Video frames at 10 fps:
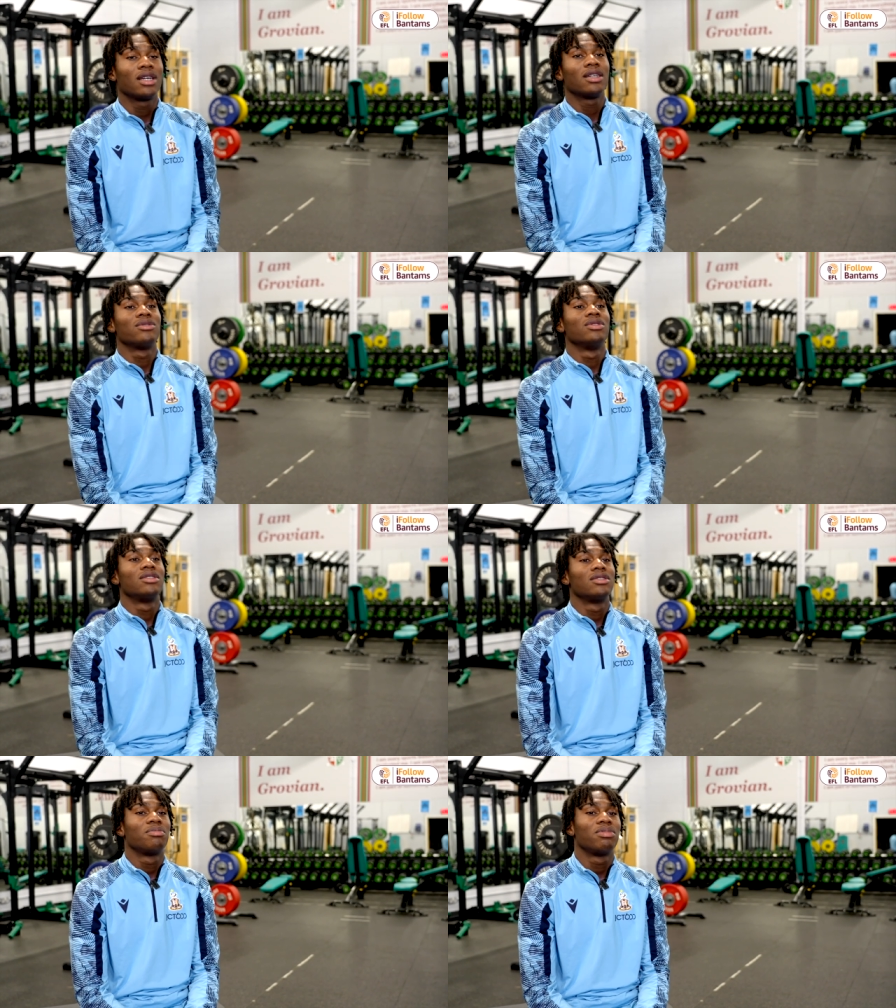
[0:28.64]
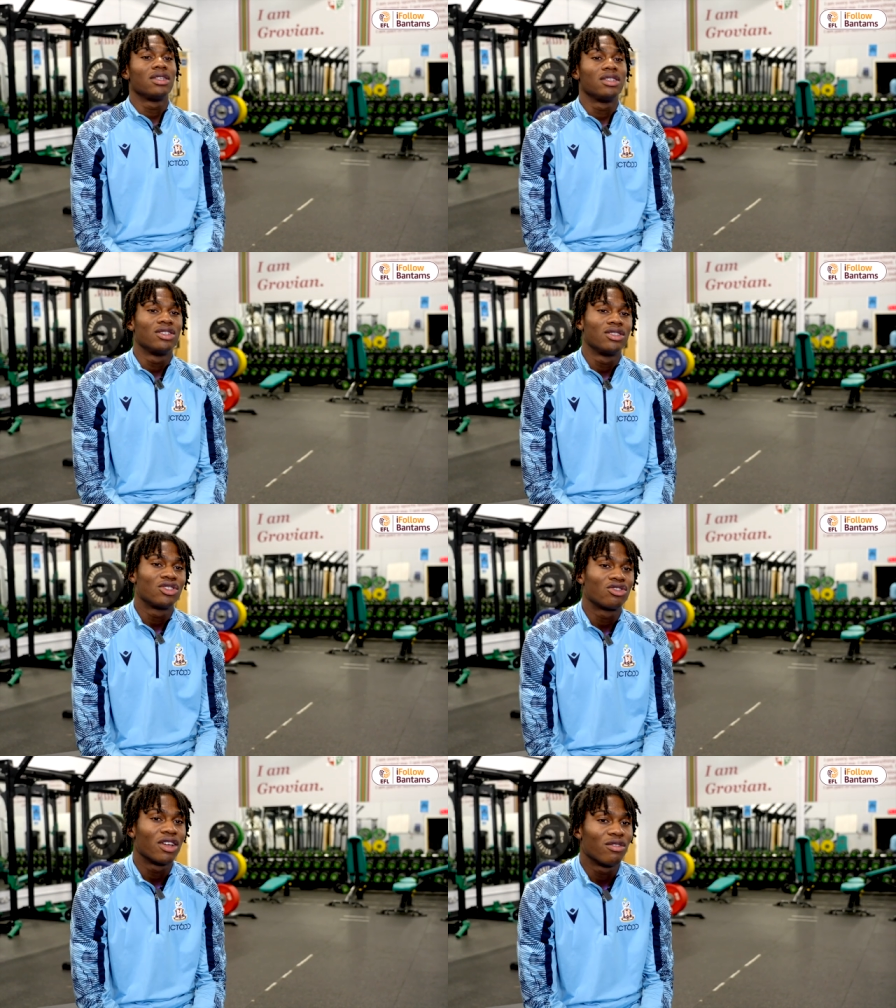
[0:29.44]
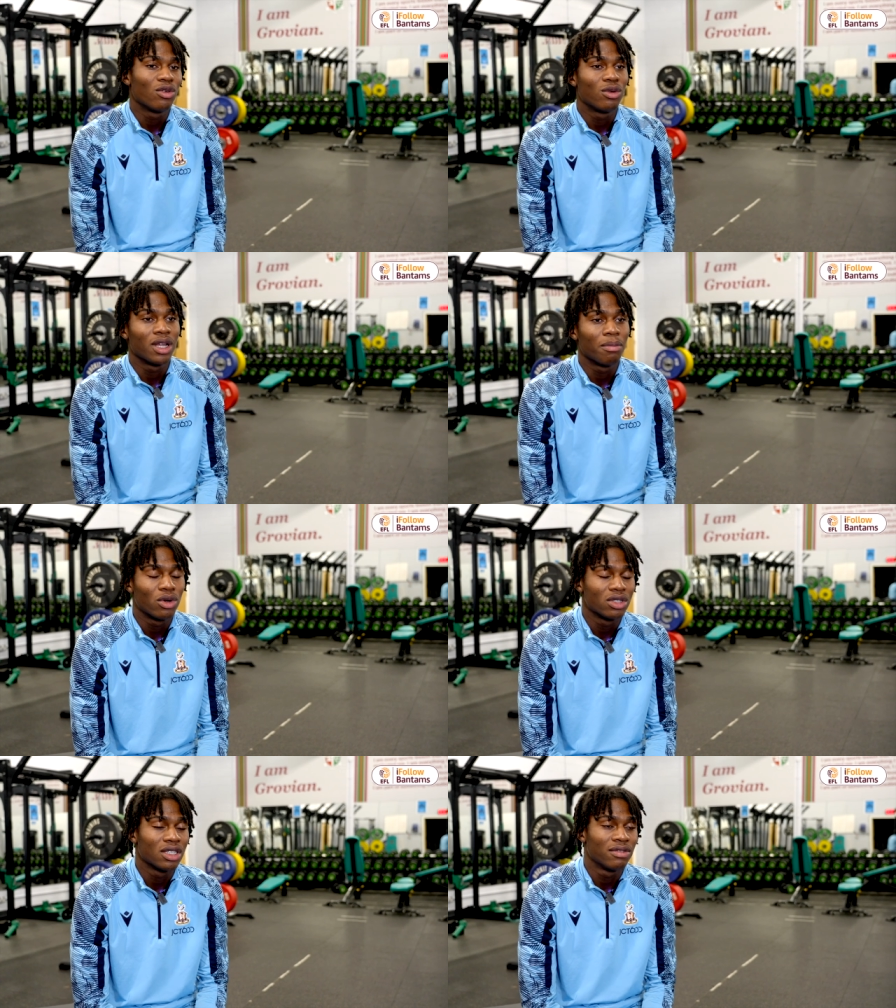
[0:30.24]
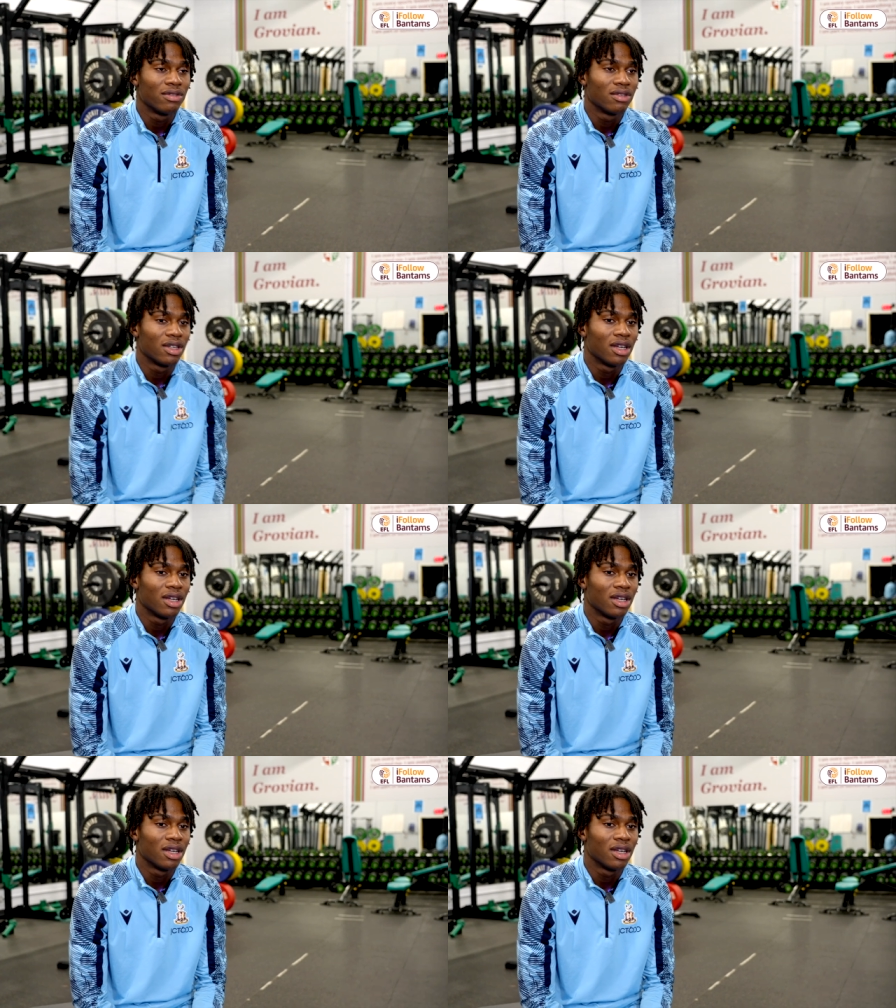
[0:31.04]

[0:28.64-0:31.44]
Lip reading: It was pretty straightforward and positive.